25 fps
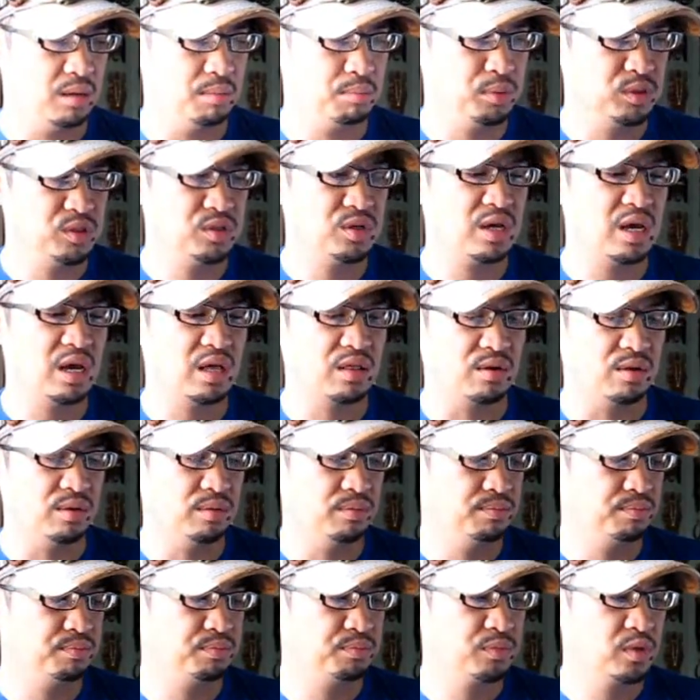put together.
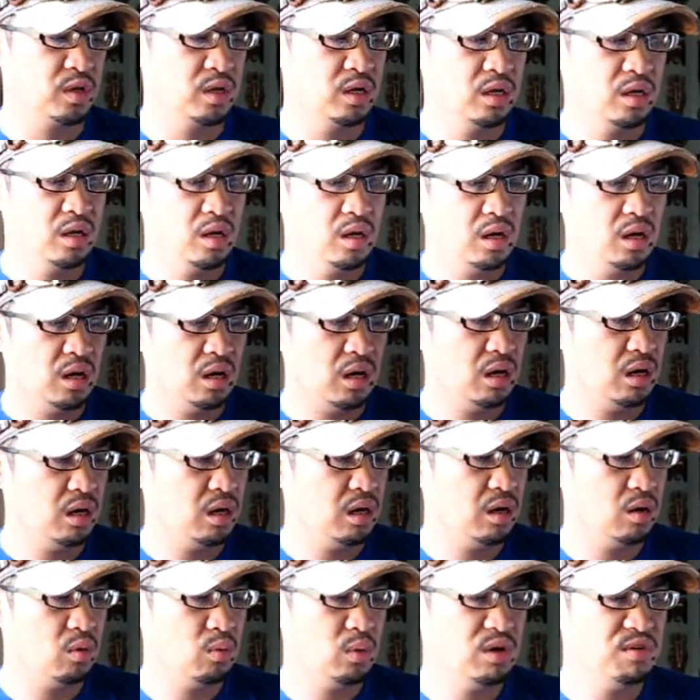
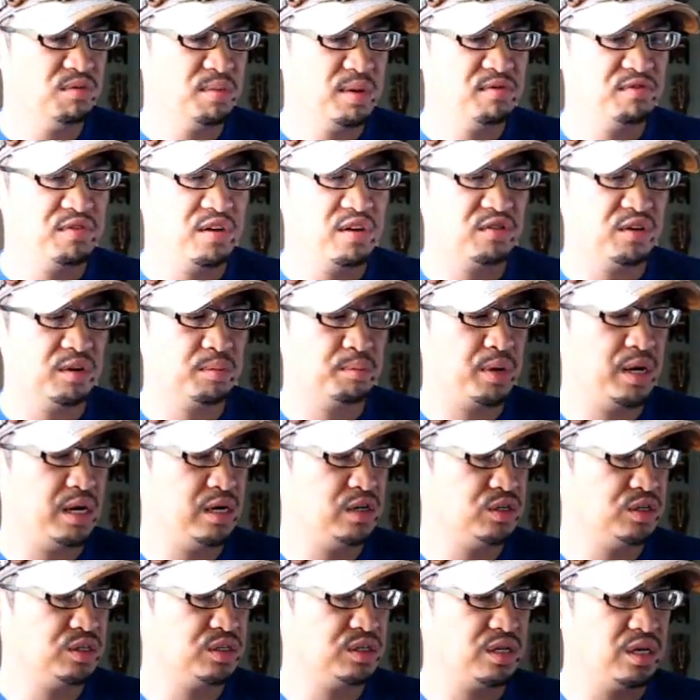One of my favorite
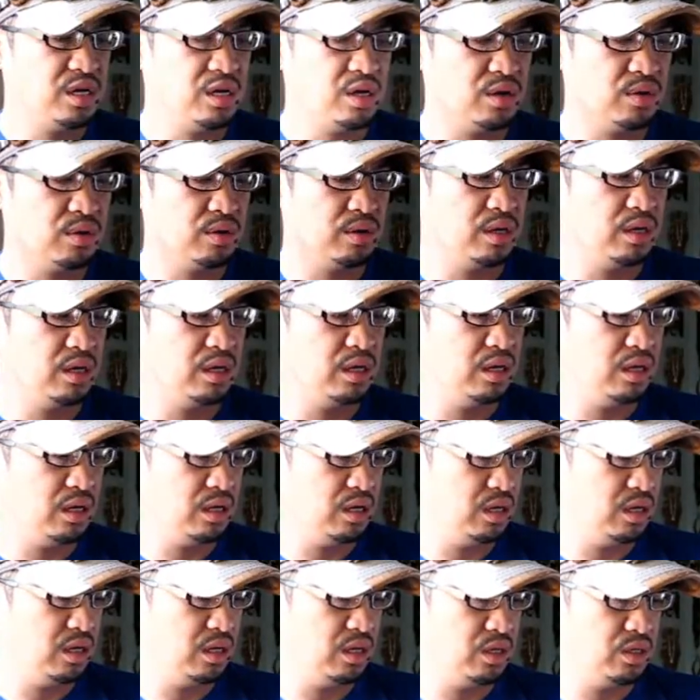pages here
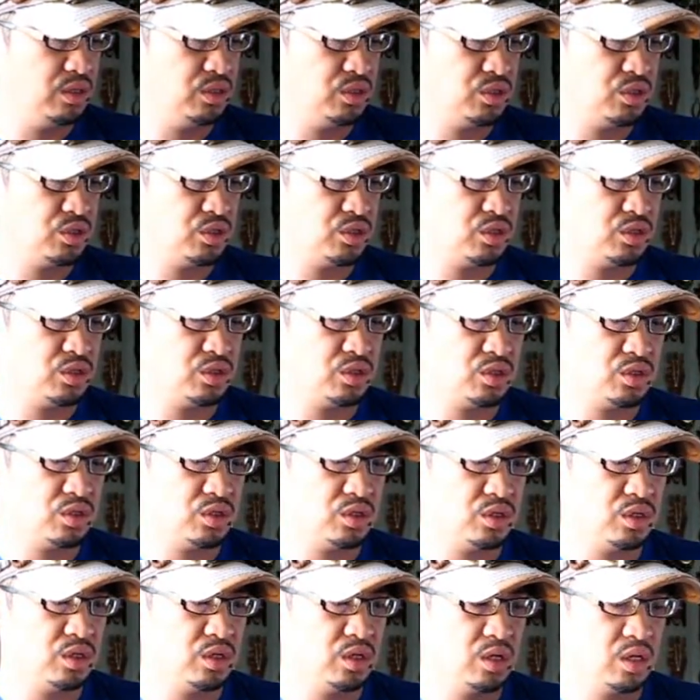
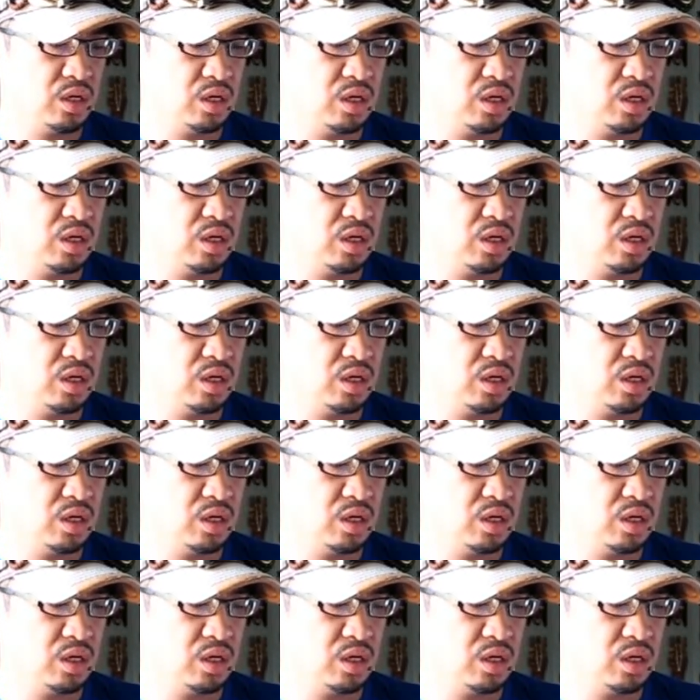is